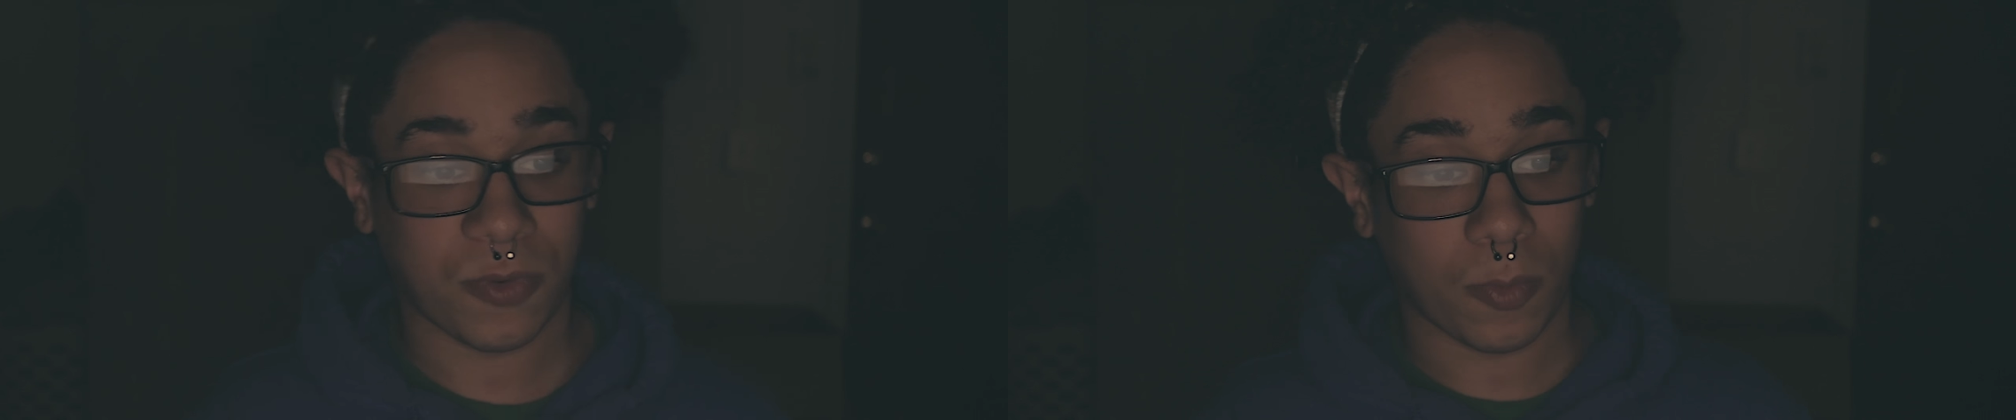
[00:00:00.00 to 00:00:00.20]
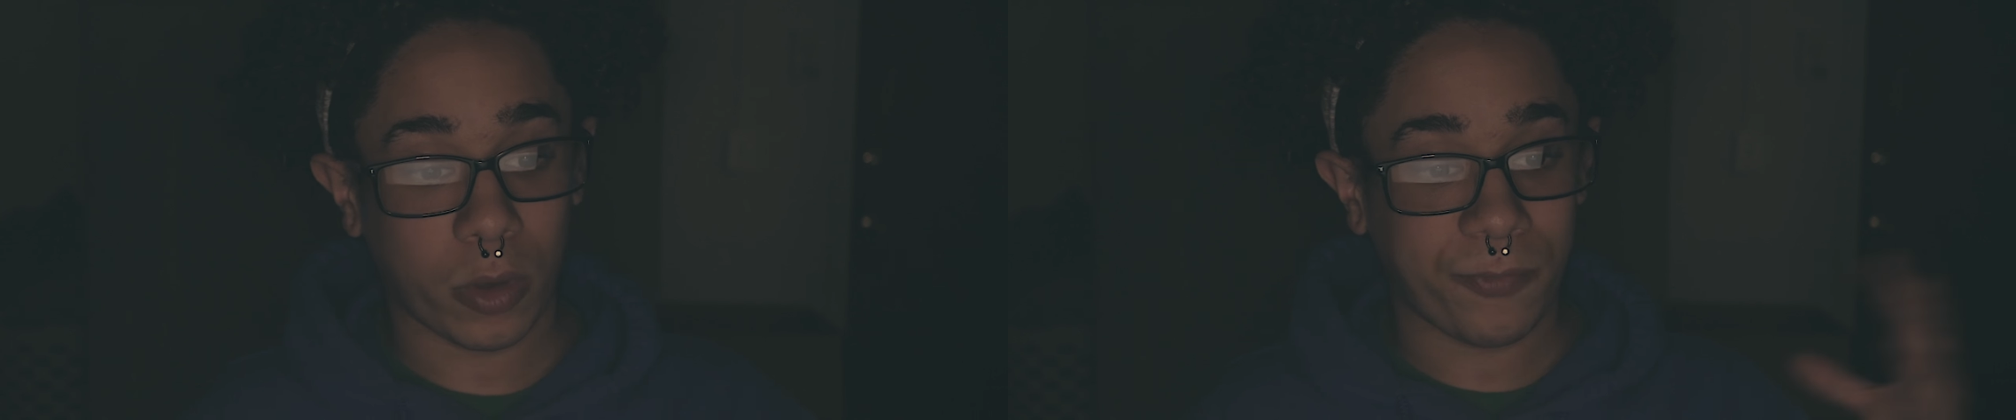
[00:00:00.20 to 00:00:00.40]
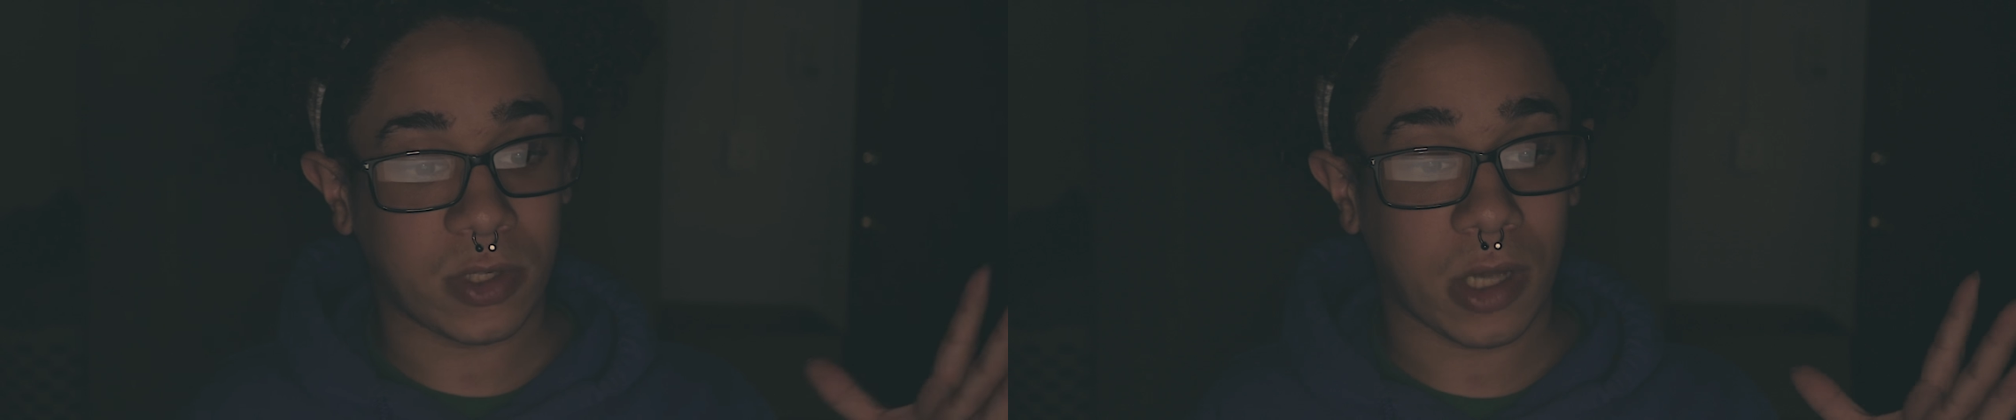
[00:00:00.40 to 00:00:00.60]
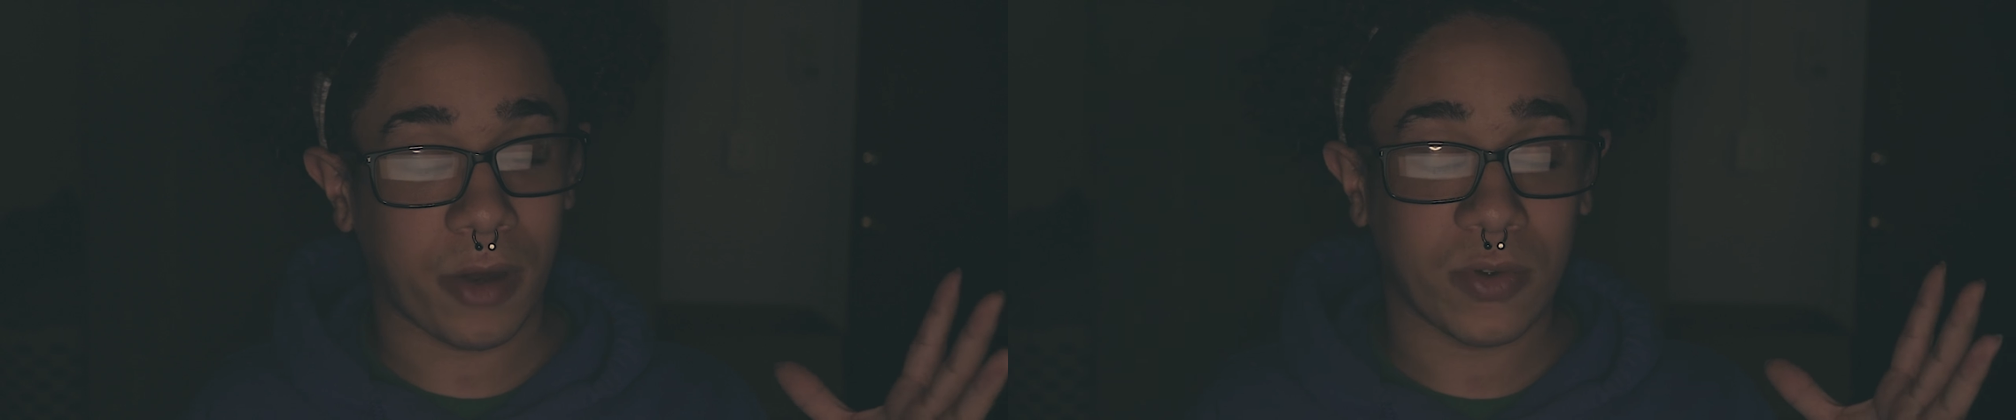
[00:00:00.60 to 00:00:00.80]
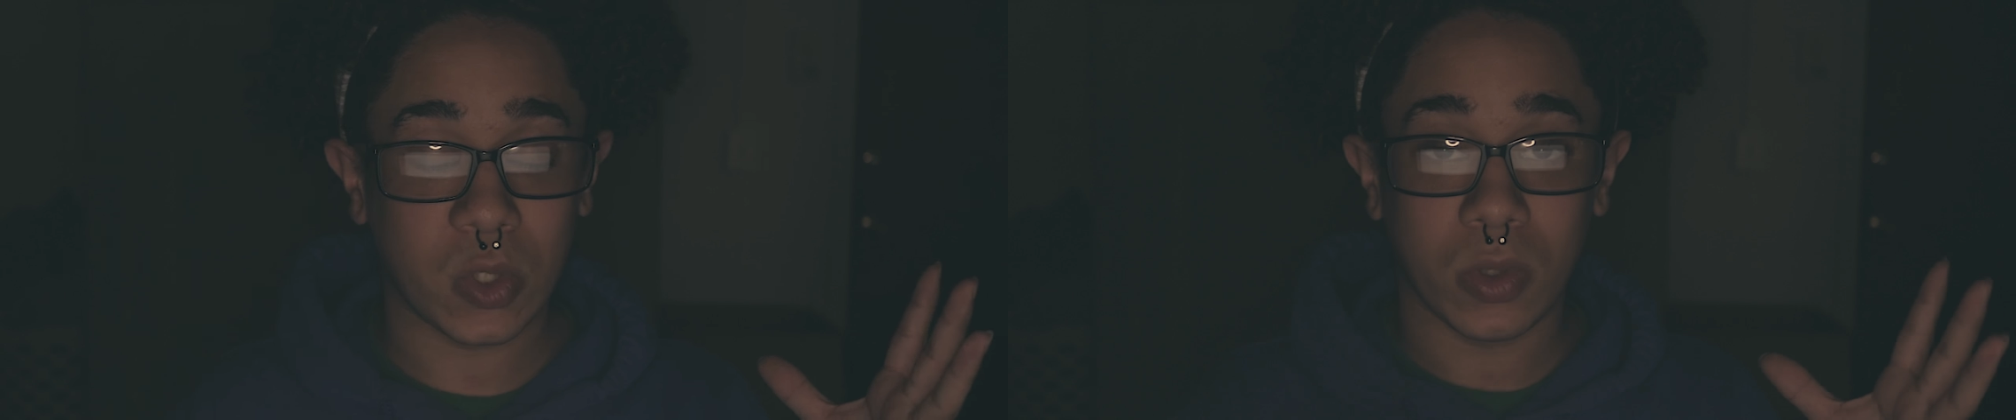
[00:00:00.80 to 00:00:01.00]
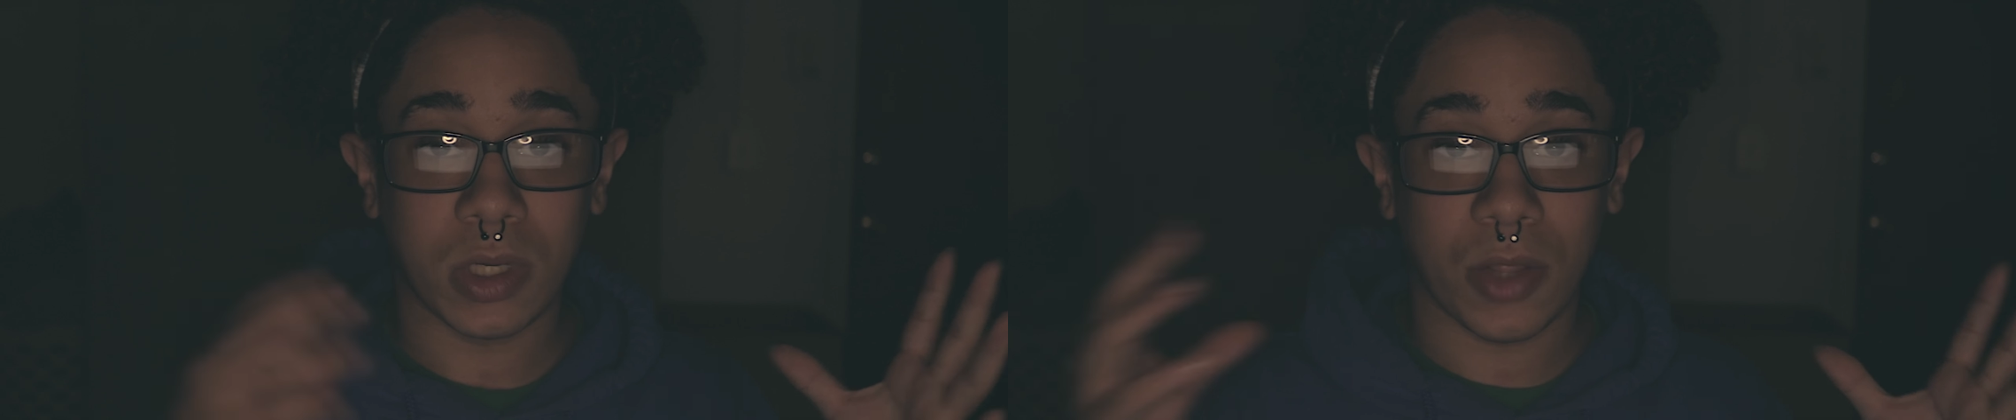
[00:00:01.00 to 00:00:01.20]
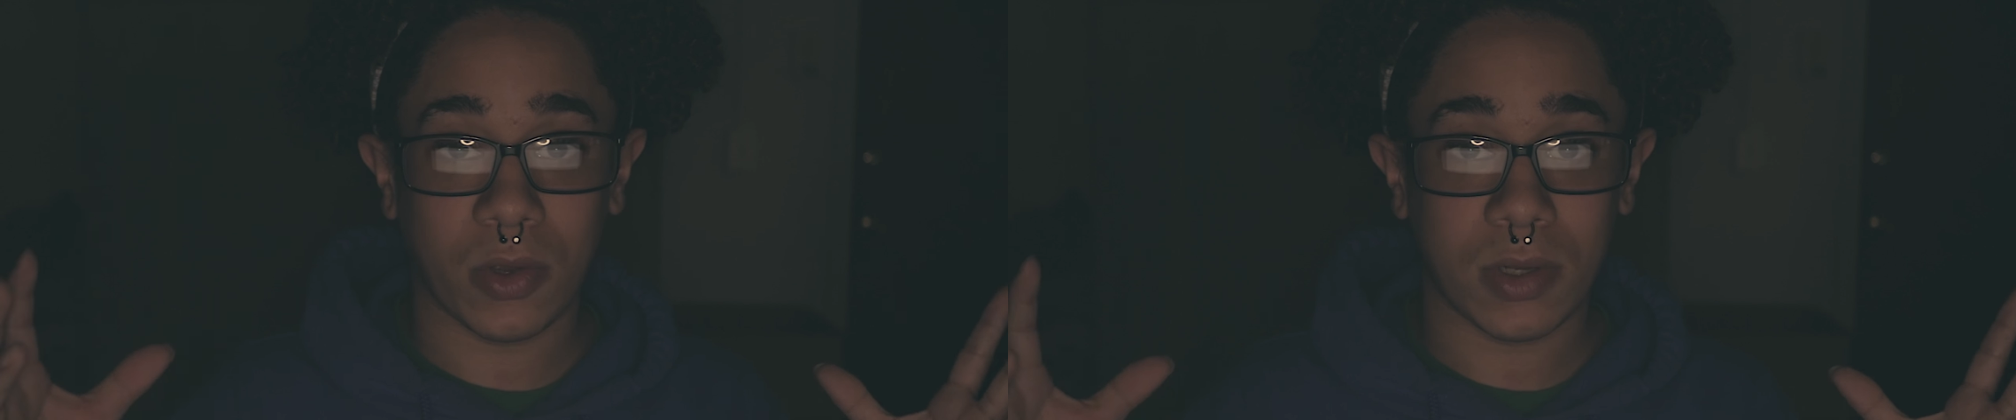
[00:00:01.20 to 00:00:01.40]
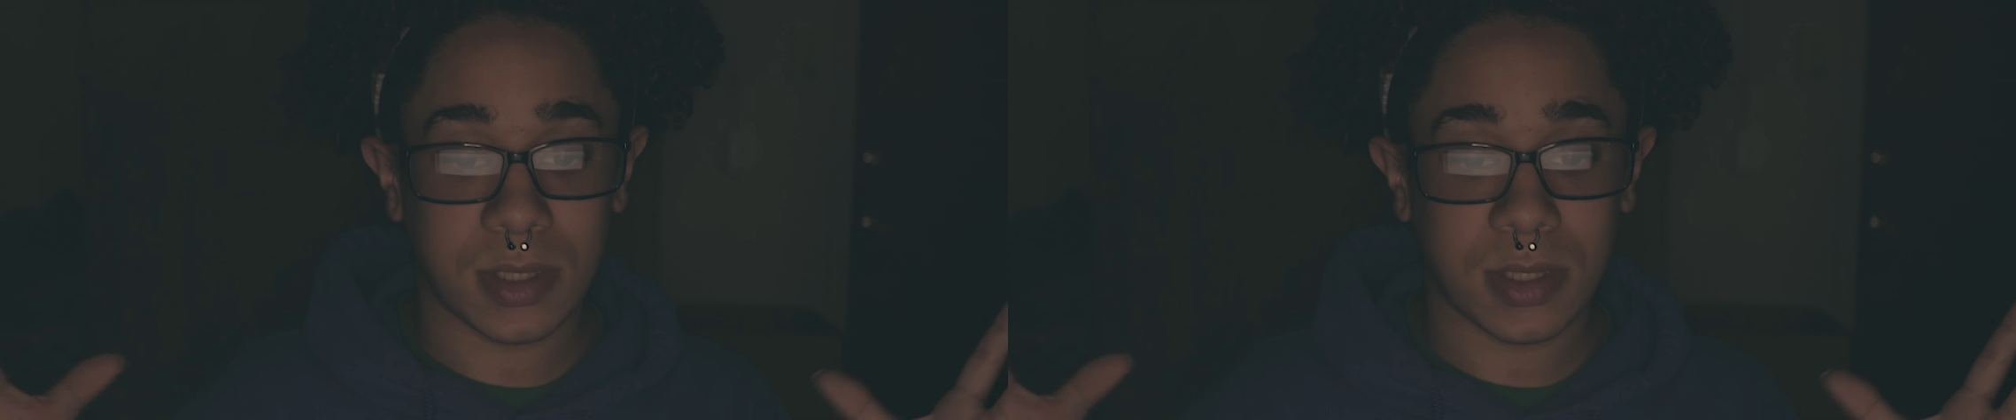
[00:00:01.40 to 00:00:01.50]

from one photographer to another